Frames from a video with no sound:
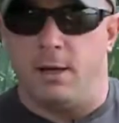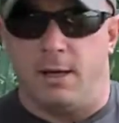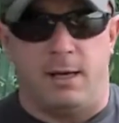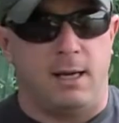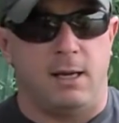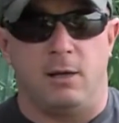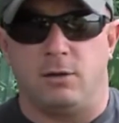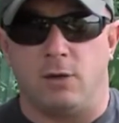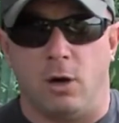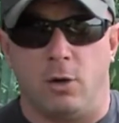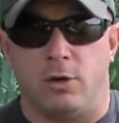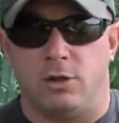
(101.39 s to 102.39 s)
and hit it as
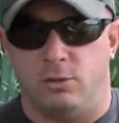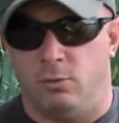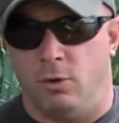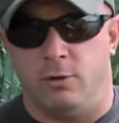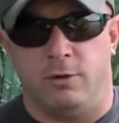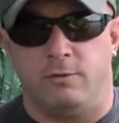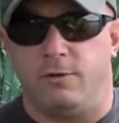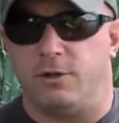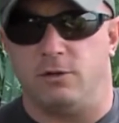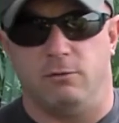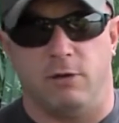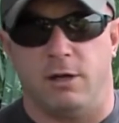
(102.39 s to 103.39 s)
hard as you want and
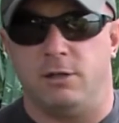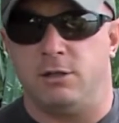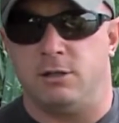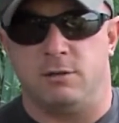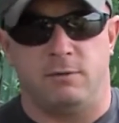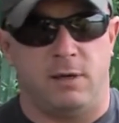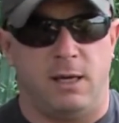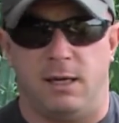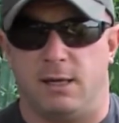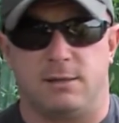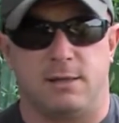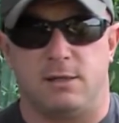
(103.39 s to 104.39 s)
fish at ranges of in
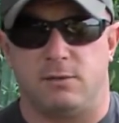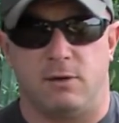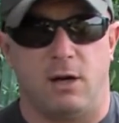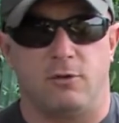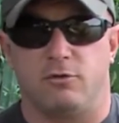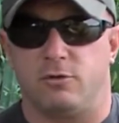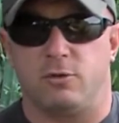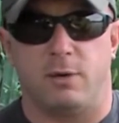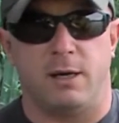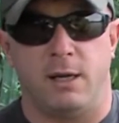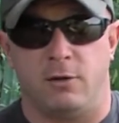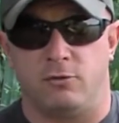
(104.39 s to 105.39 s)
excess of
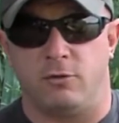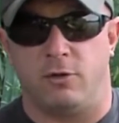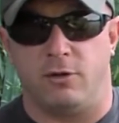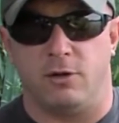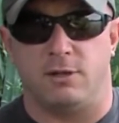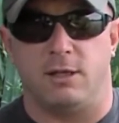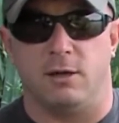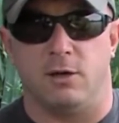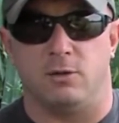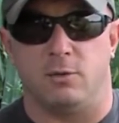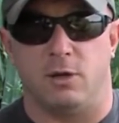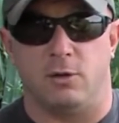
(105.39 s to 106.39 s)
120, 130
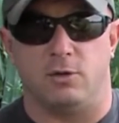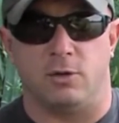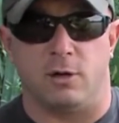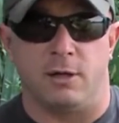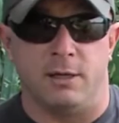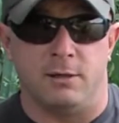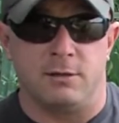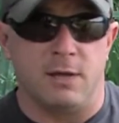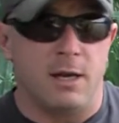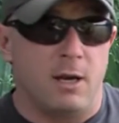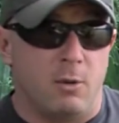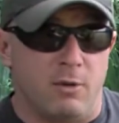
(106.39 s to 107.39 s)
yards with no shock leaders,
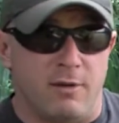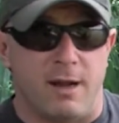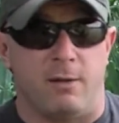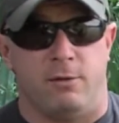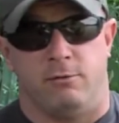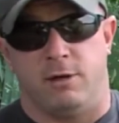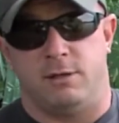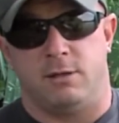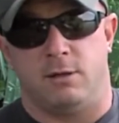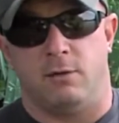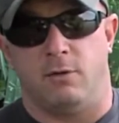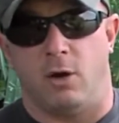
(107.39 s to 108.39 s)
without the
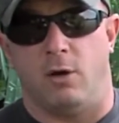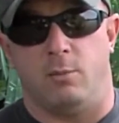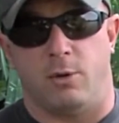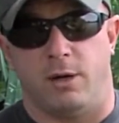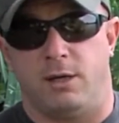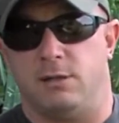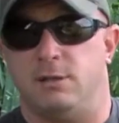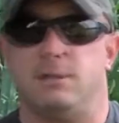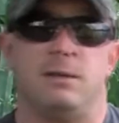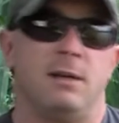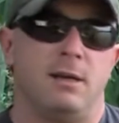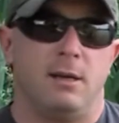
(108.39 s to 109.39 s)
risk of line
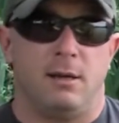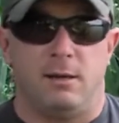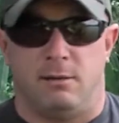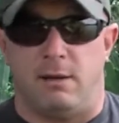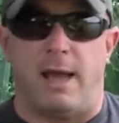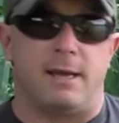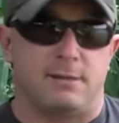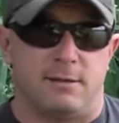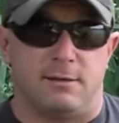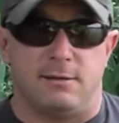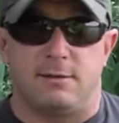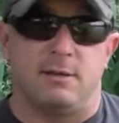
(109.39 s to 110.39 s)
breakages and
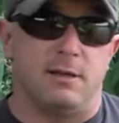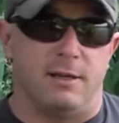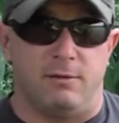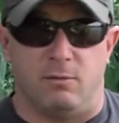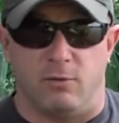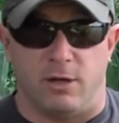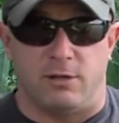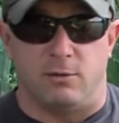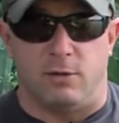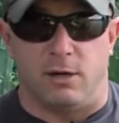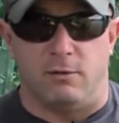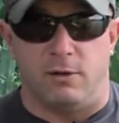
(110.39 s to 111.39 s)
accidents and leaving rigs
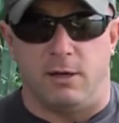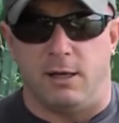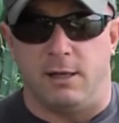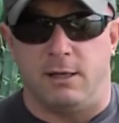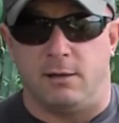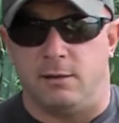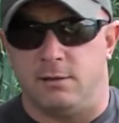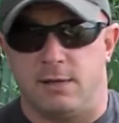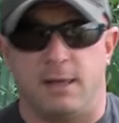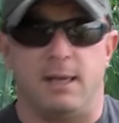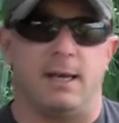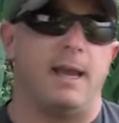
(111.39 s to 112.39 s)
all over the lake and
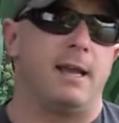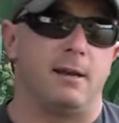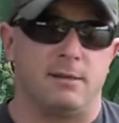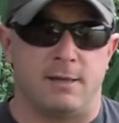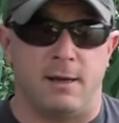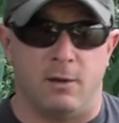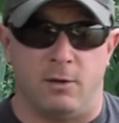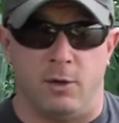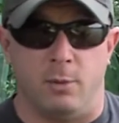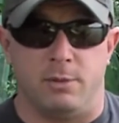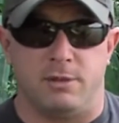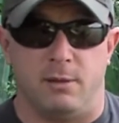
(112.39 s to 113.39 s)
taking anglers out on the
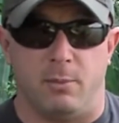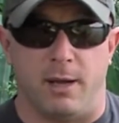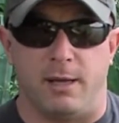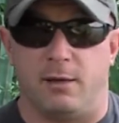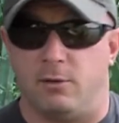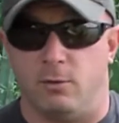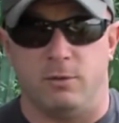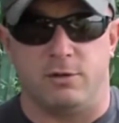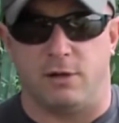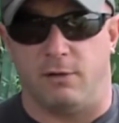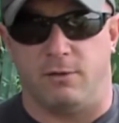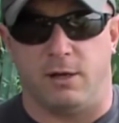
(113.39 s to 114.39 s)
opposite bank and all the
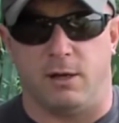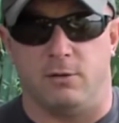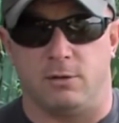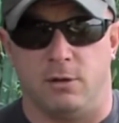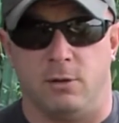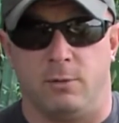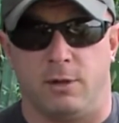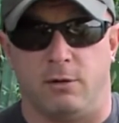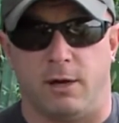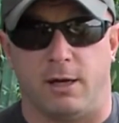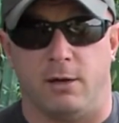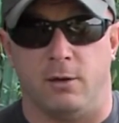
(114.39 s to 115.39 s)
stuff that goes along with
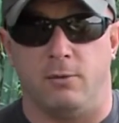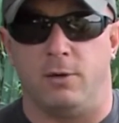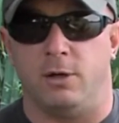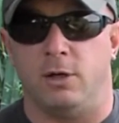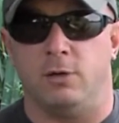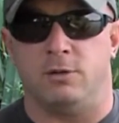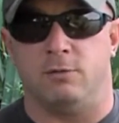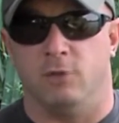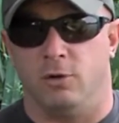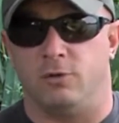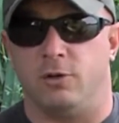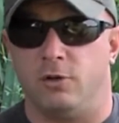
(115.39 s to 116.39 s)
cracking off when you're using
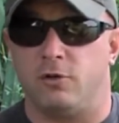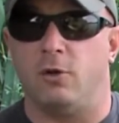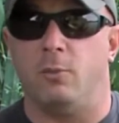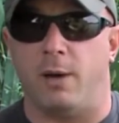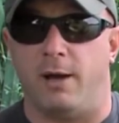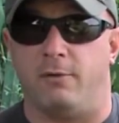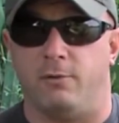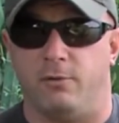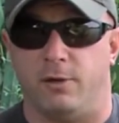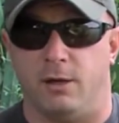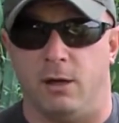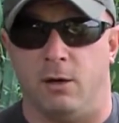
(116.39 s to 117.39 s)
rods that are too powerful
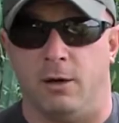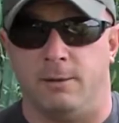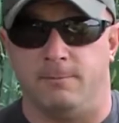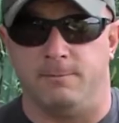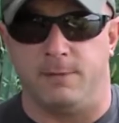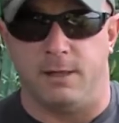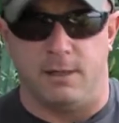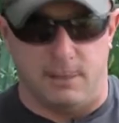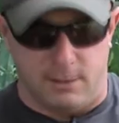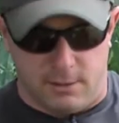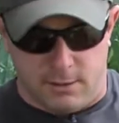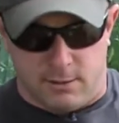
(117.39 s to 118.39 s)
for your line.
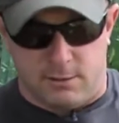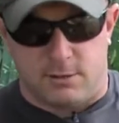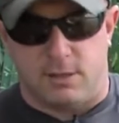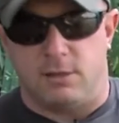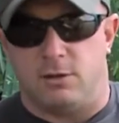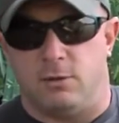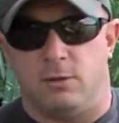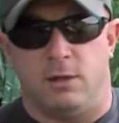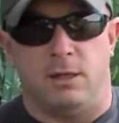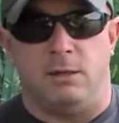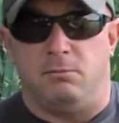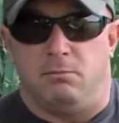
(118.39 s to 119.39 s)
The
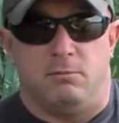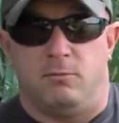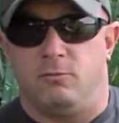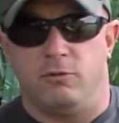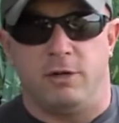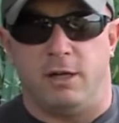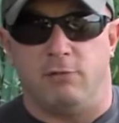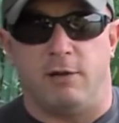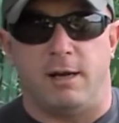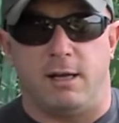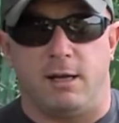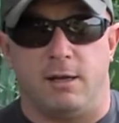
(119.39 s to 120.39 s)
C2-D really
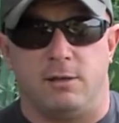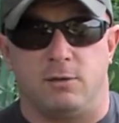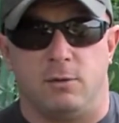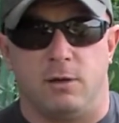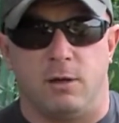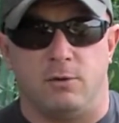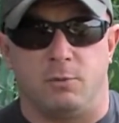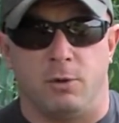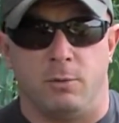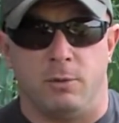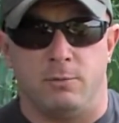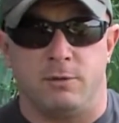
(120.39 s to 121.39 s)
eradicates all of those
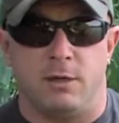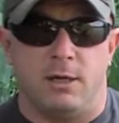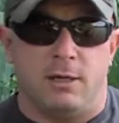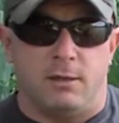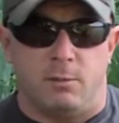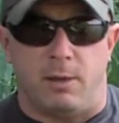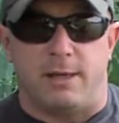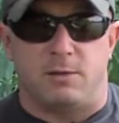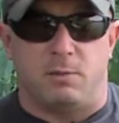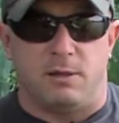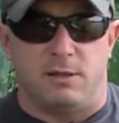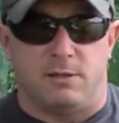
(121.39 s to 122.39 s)
problems. The blank's
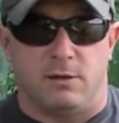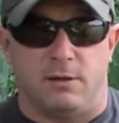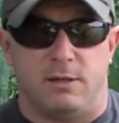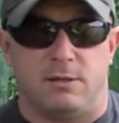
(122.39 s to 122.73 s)
been designed in